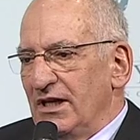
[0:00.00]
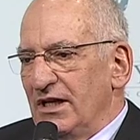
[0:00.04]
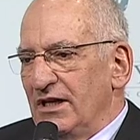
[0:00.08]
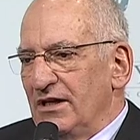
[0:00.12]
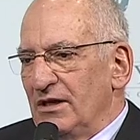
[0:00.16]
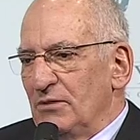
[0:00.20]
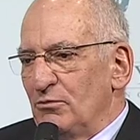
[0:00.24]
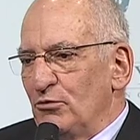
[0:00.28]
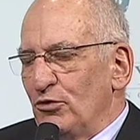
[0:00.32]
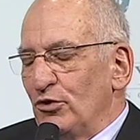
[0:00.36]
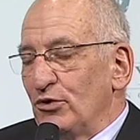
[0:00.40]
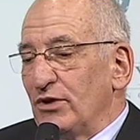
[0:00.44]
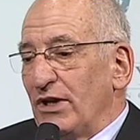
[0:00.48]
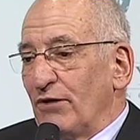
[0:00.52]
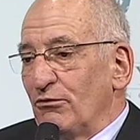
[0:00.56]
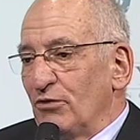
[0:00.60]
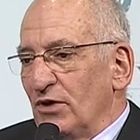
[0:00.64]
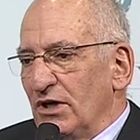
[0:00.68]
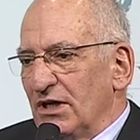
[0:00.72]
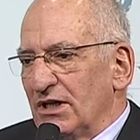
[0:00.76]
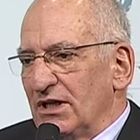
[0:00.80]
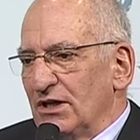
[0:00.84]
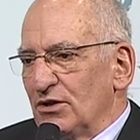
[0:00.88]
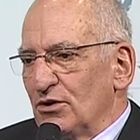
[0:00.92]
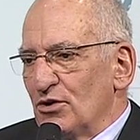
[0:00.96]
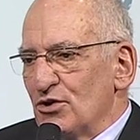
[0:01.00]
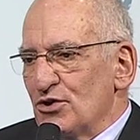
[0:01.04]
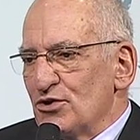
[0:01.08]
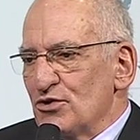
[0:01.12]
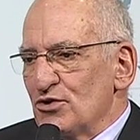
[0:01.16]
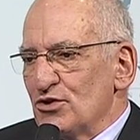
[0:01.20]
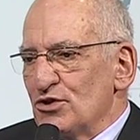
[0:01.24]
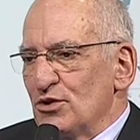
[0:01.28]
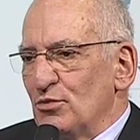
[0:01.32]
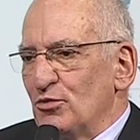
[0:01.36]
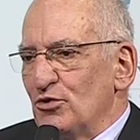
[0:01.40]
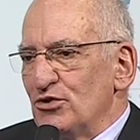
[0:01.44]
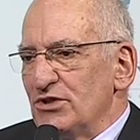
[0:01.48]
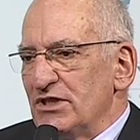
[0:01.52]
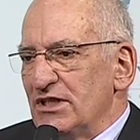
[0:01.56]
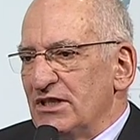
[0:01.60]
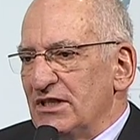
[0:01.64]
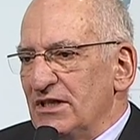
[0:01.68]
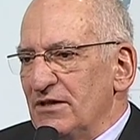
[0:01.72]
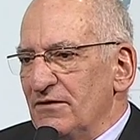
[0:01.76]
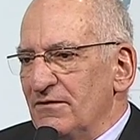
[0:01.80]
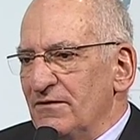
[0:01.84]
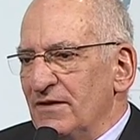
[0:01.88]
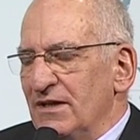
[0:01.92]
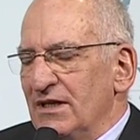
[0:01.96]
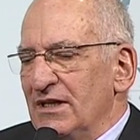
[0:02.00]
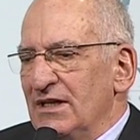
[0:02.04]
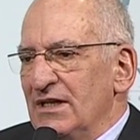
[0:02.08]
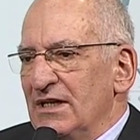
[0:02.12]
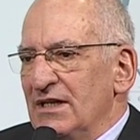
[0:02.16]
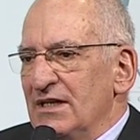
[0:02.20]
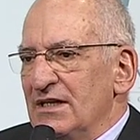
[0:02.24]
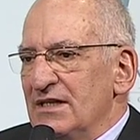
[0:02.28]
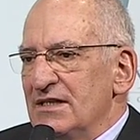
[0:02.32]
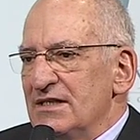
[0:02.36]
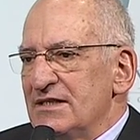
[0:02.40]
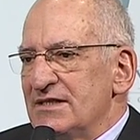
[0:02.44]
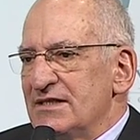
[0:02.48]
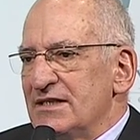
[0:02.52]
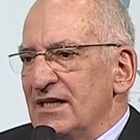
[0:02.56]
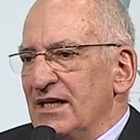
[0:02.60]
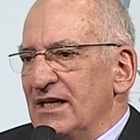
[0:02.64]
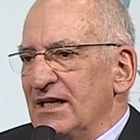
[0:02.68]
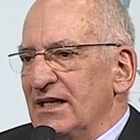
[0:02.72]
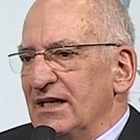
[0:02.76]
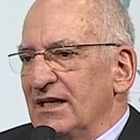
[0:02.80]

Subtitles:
that if